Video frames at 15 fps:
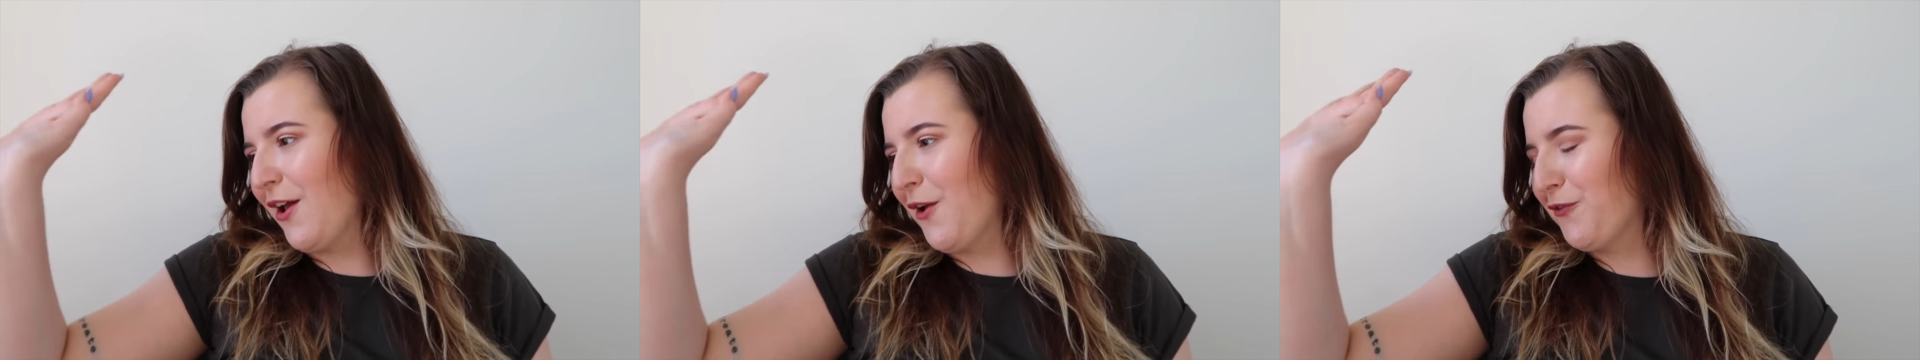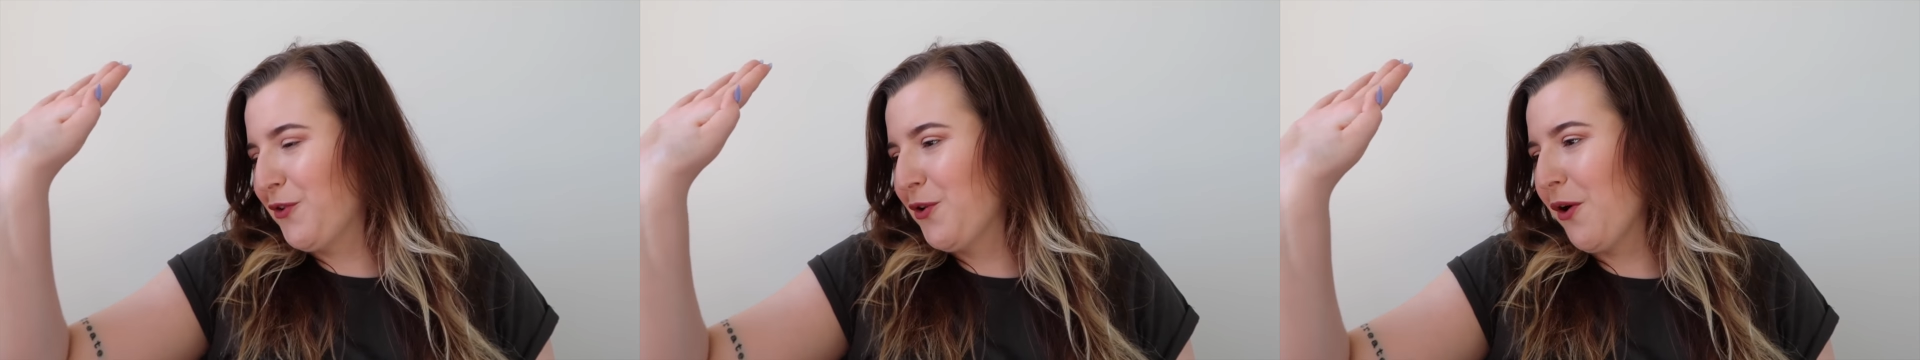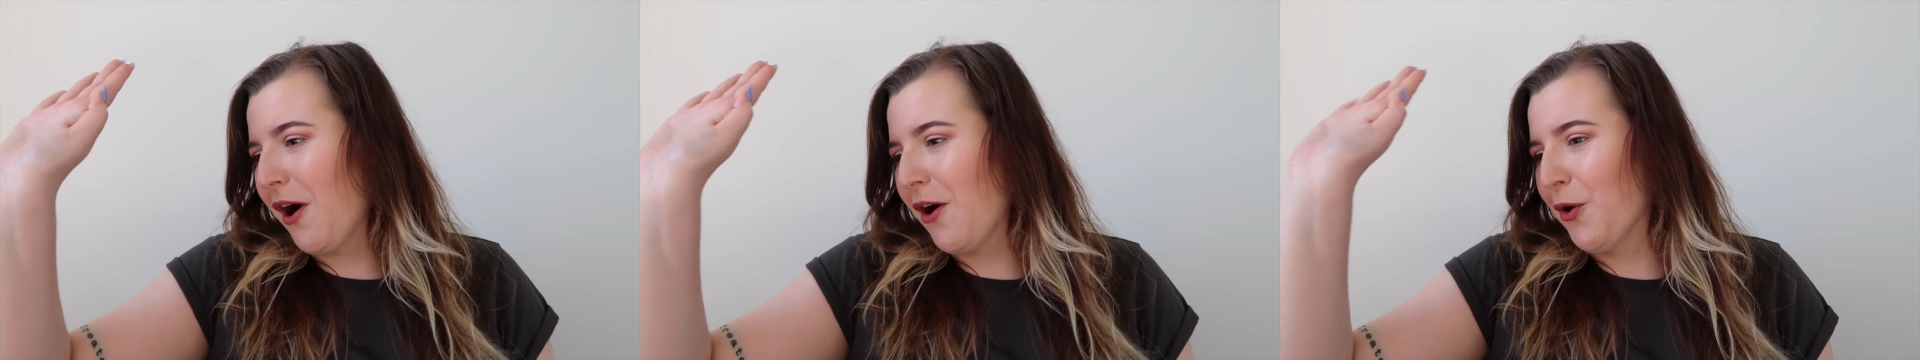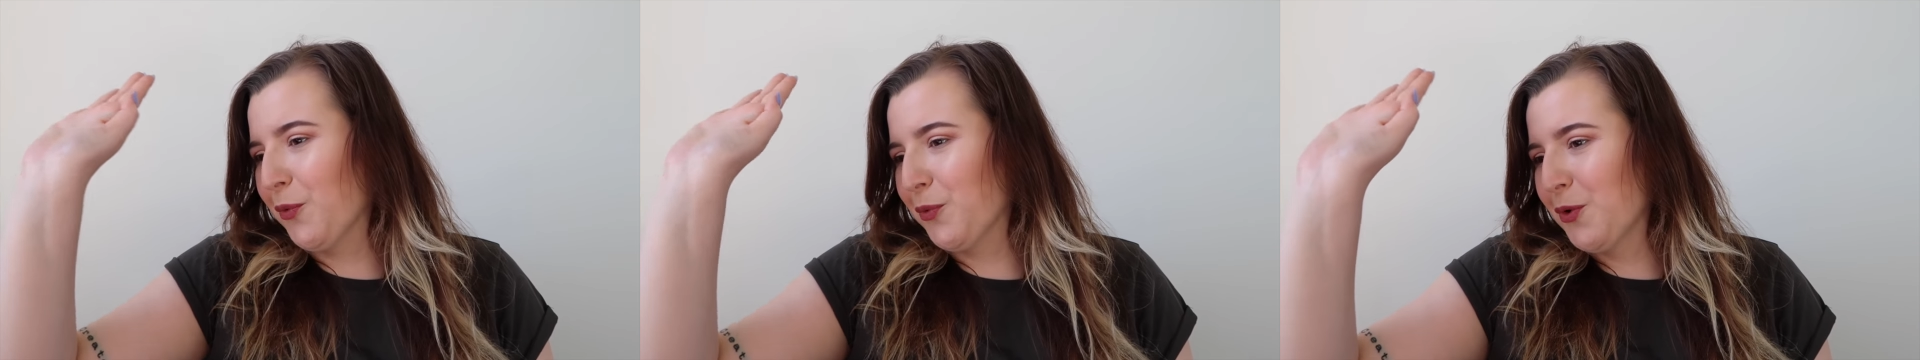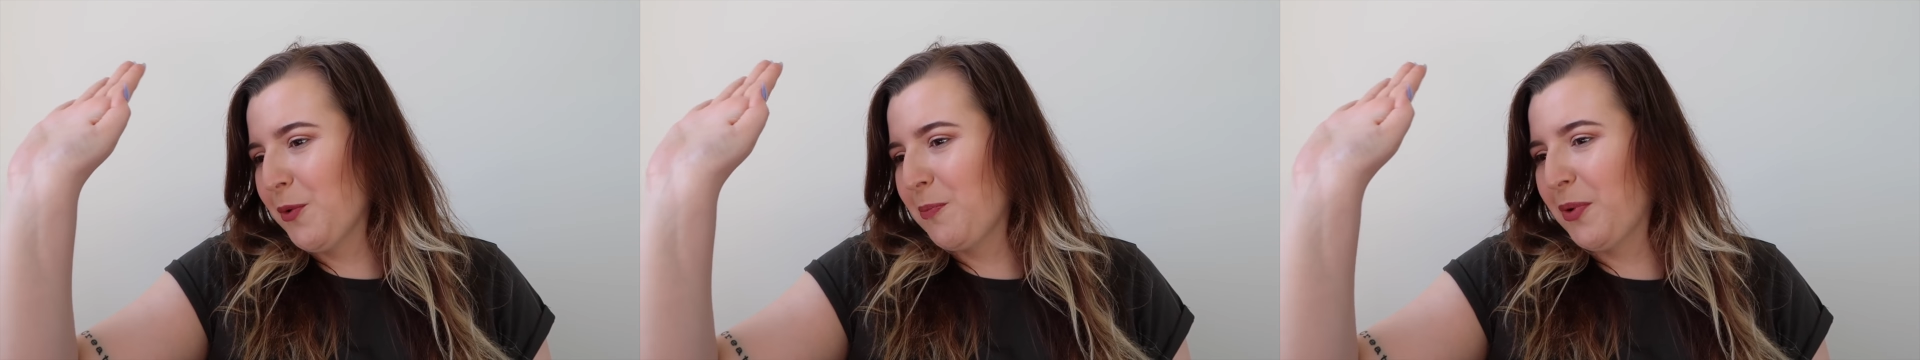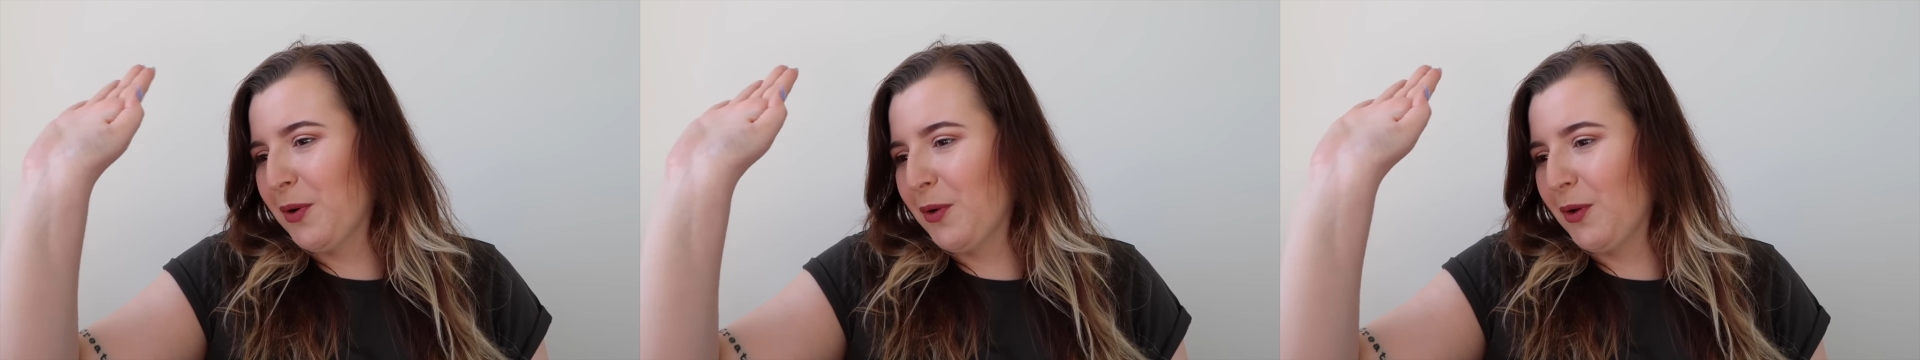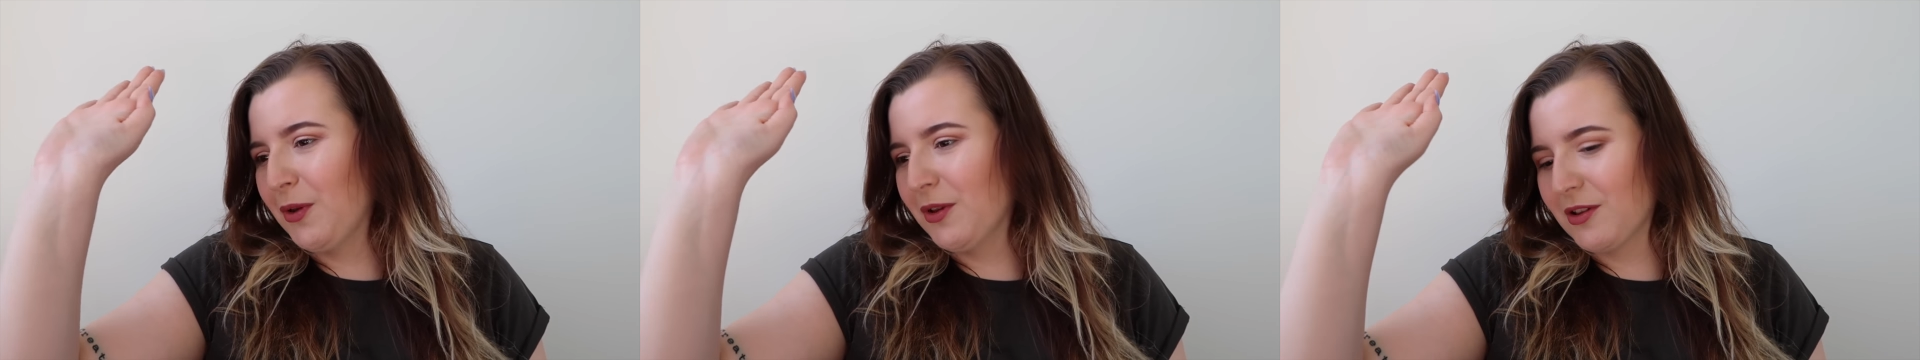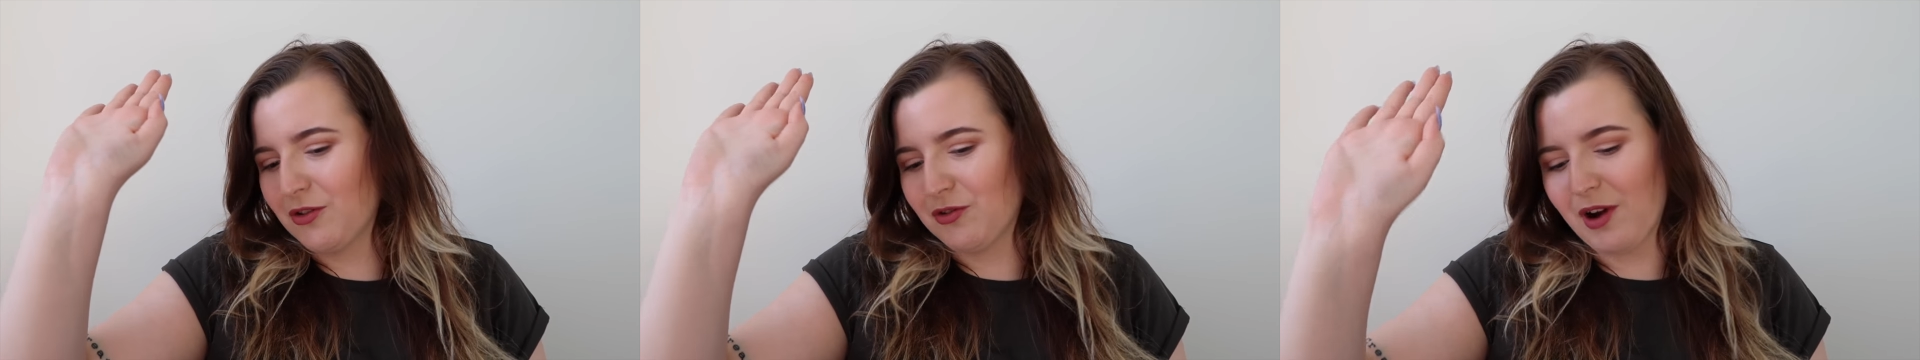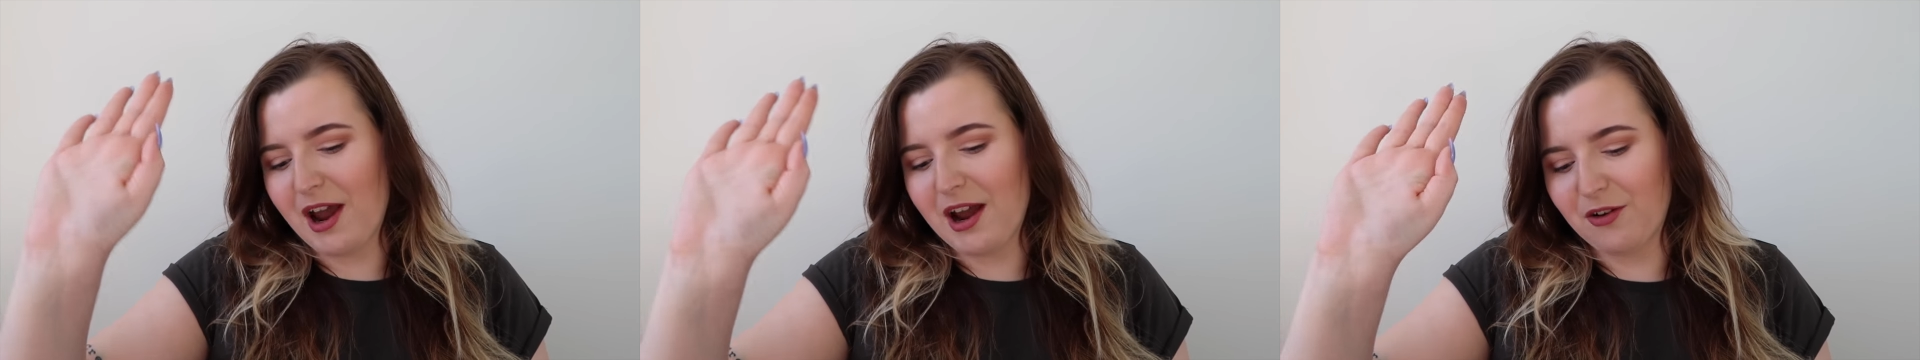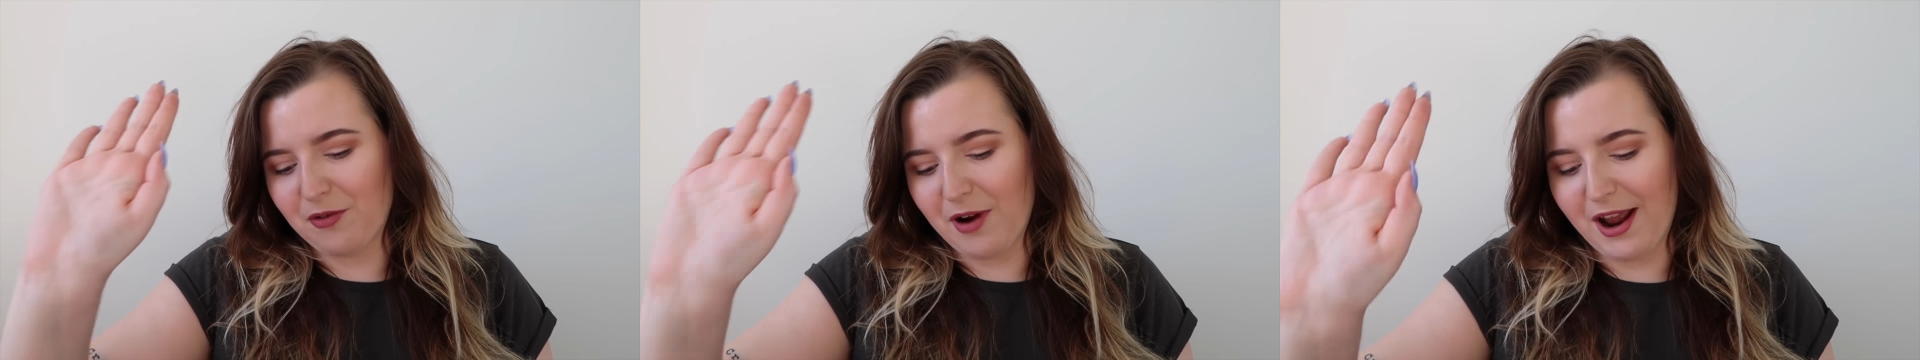if you are a RuPaul's
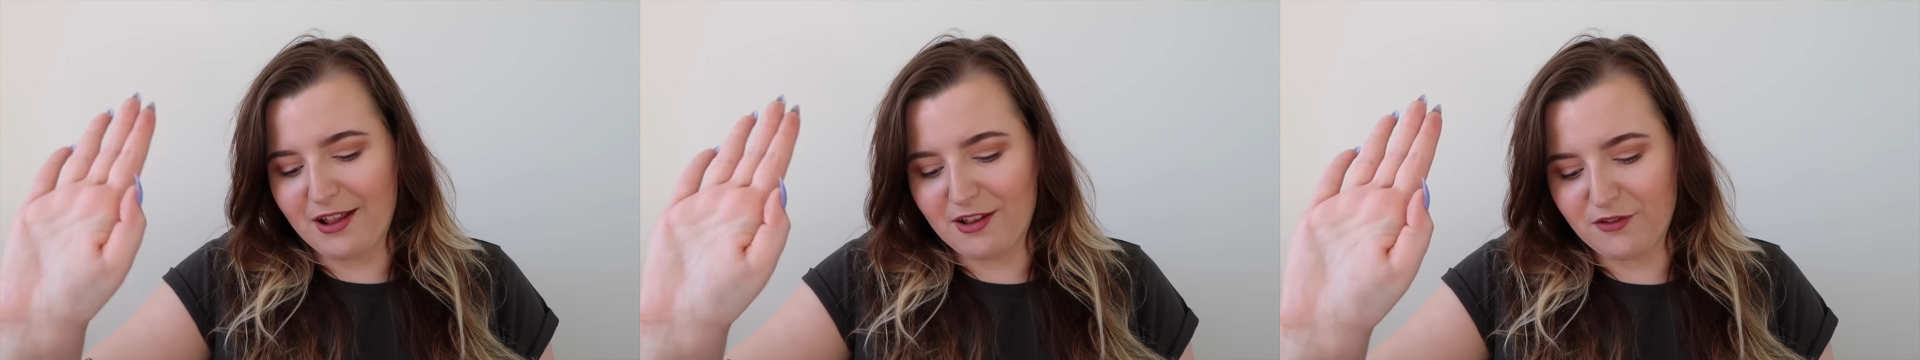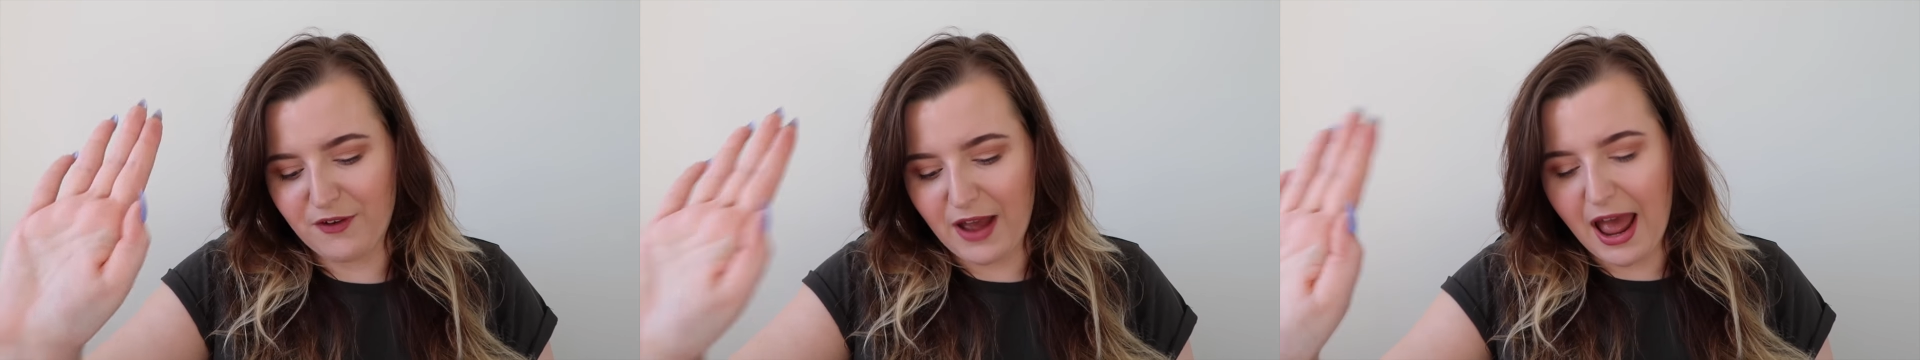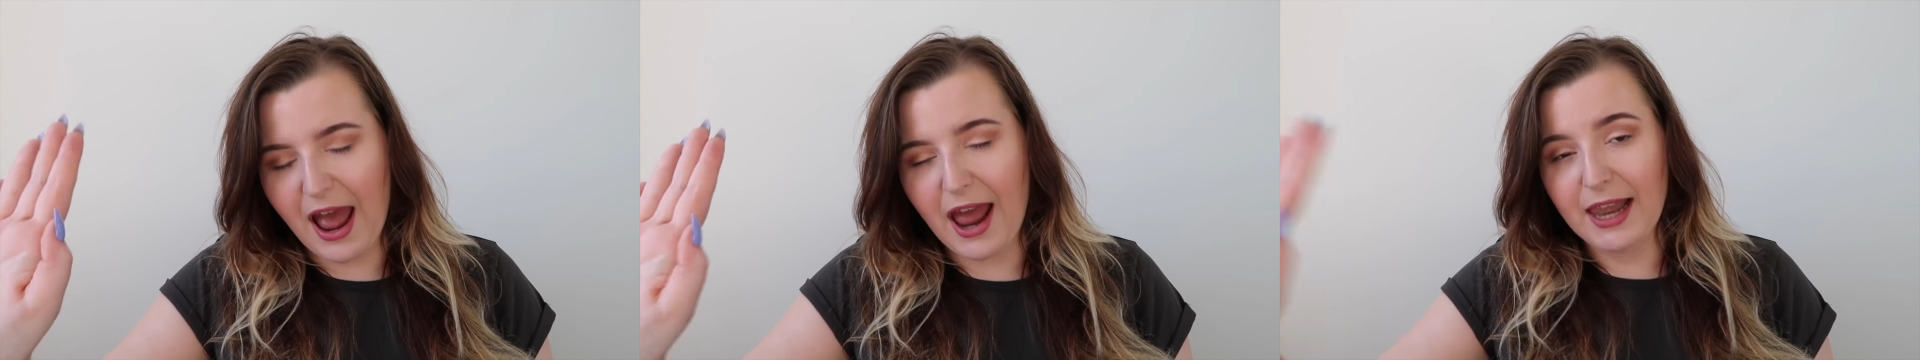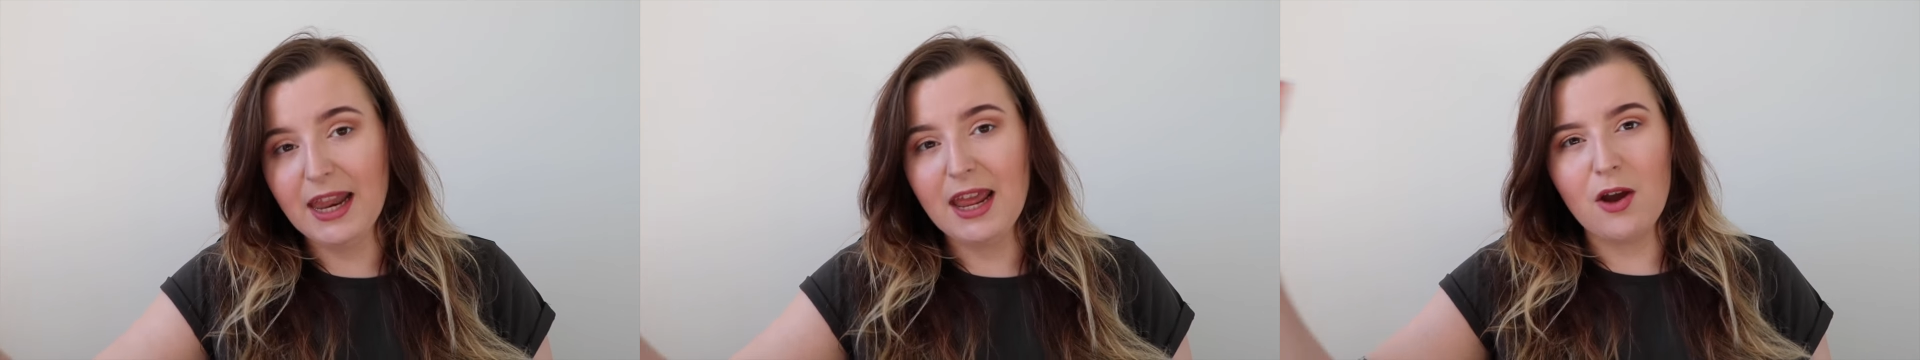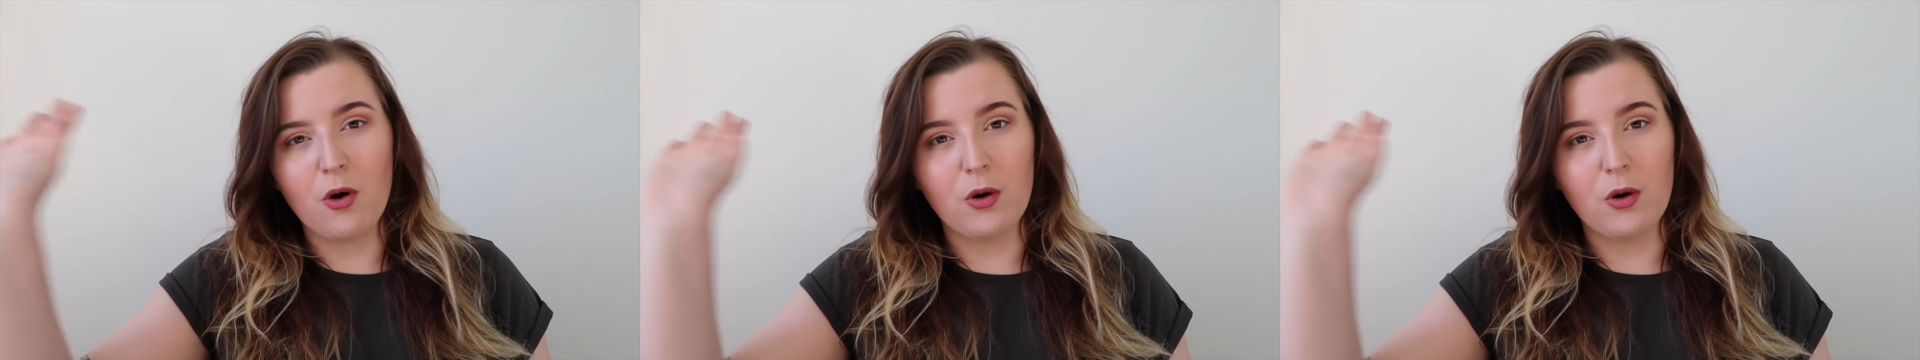Drag Race fan